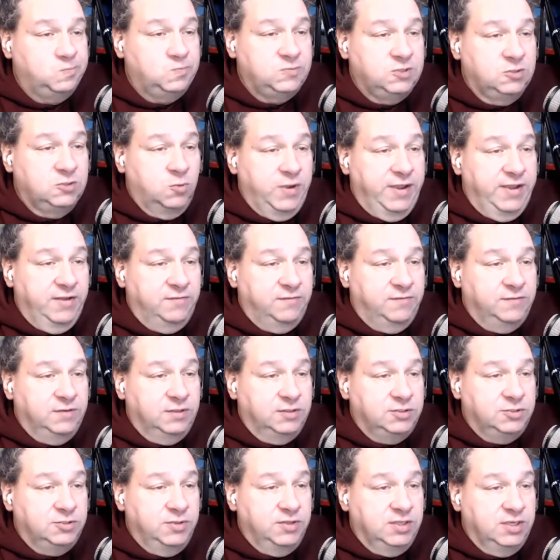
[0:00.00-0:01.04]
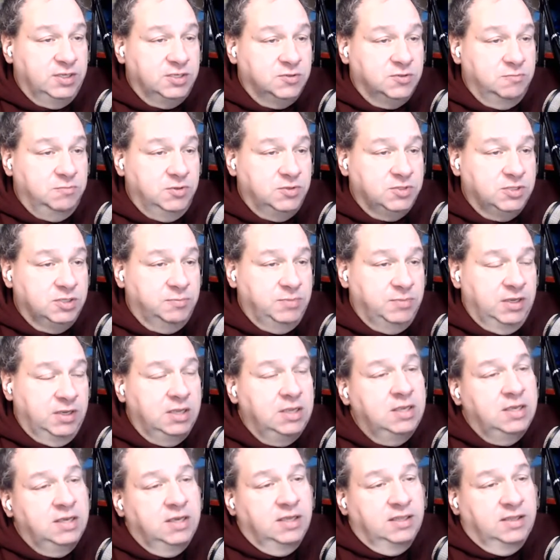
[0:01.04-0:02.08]
way of doing things with music. But
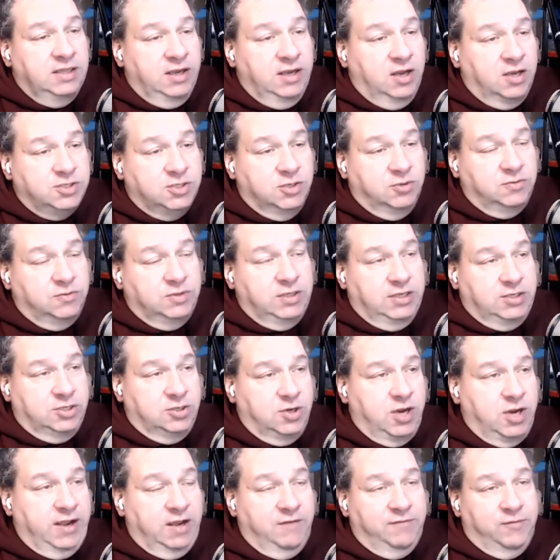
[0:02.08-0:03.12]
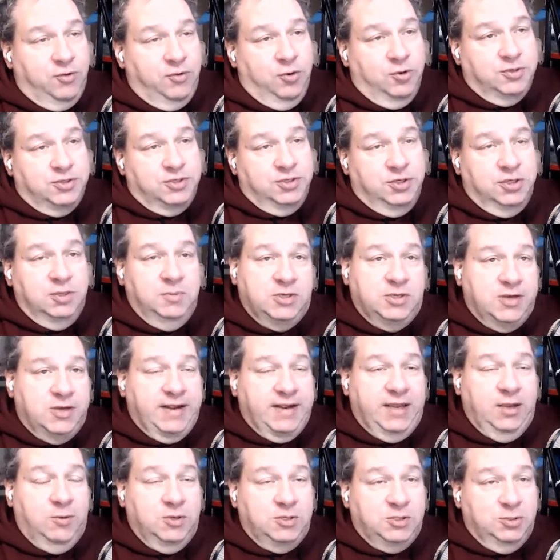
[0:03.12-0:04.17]
they track, of course, they're going to be
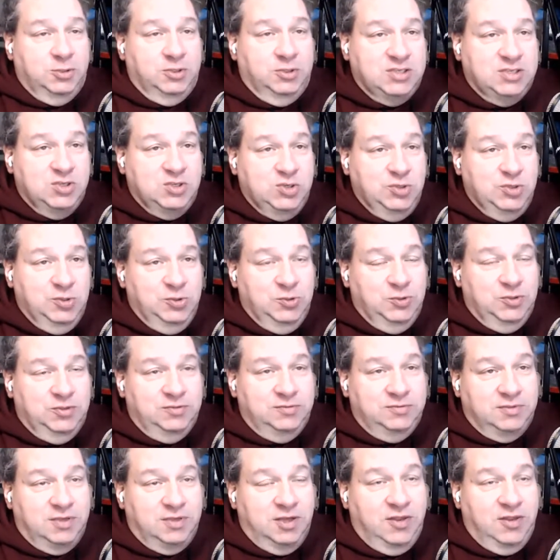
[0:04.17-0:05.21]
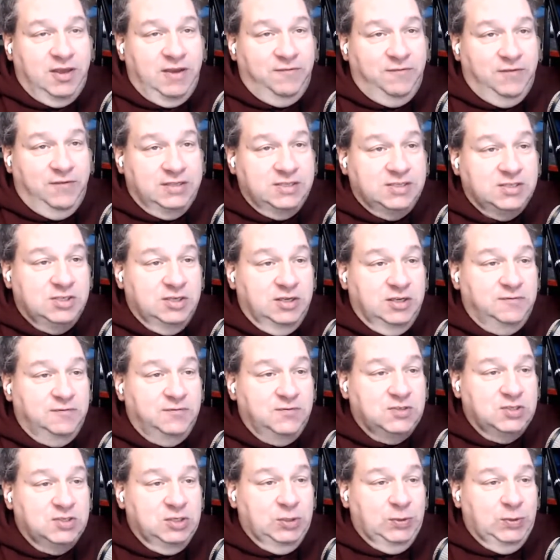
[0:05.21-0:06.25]
tracking what you listen to and all that fun stuff.
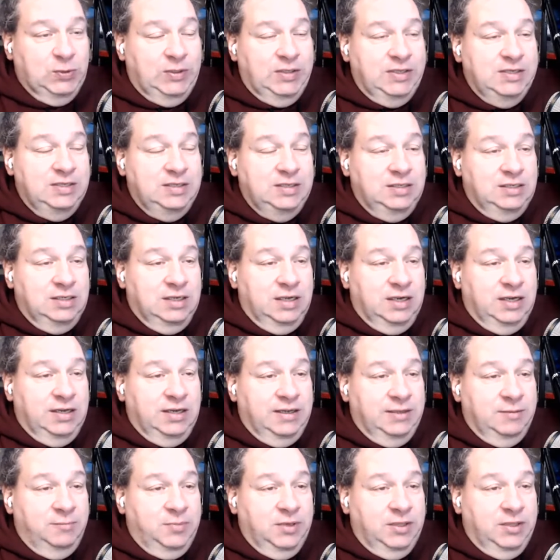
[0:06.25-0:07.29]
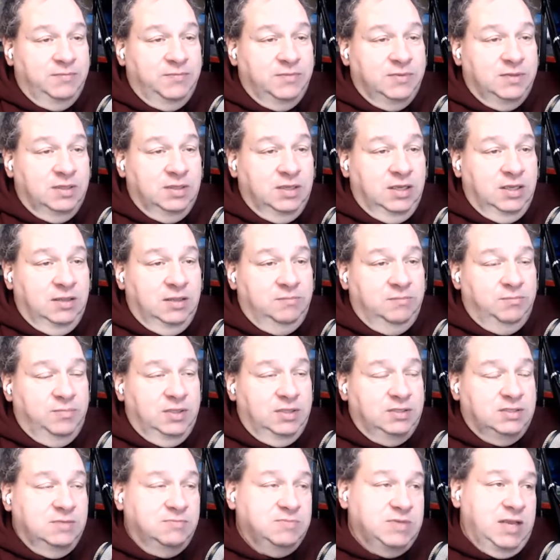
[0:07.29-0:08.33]
So But
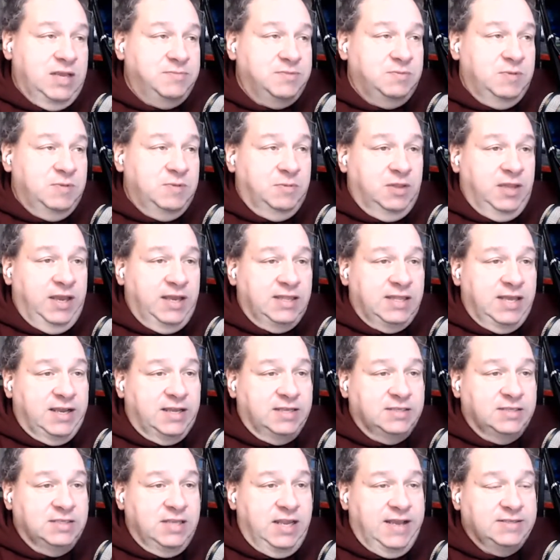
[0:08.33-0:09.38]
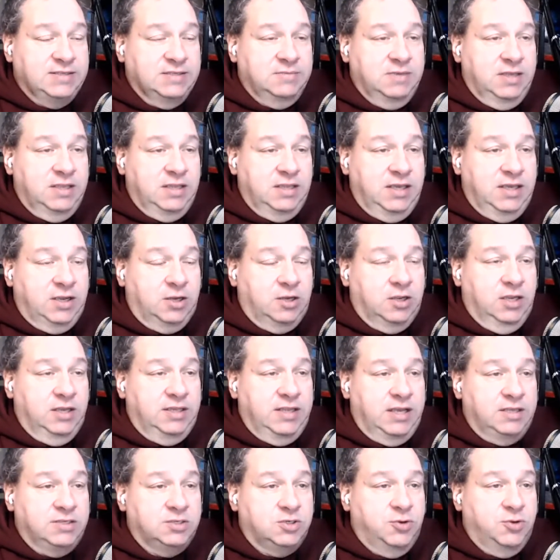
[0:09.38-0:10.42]
sometimes people like that because it
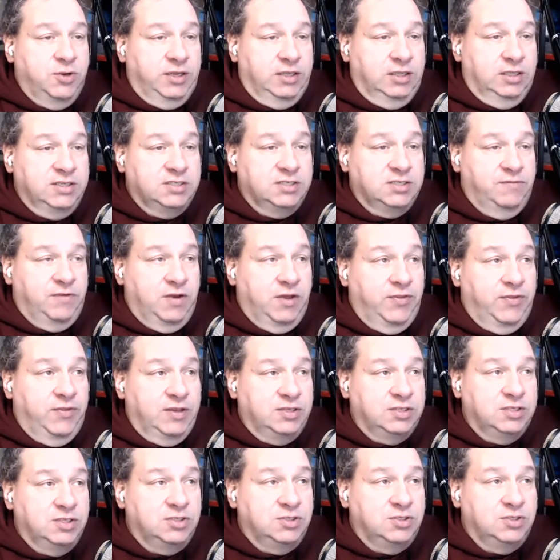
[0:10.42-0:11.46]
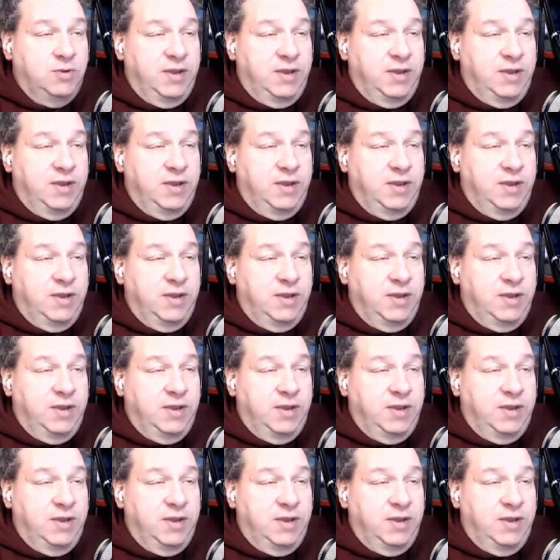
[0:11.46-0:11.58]
does create a list of all things that you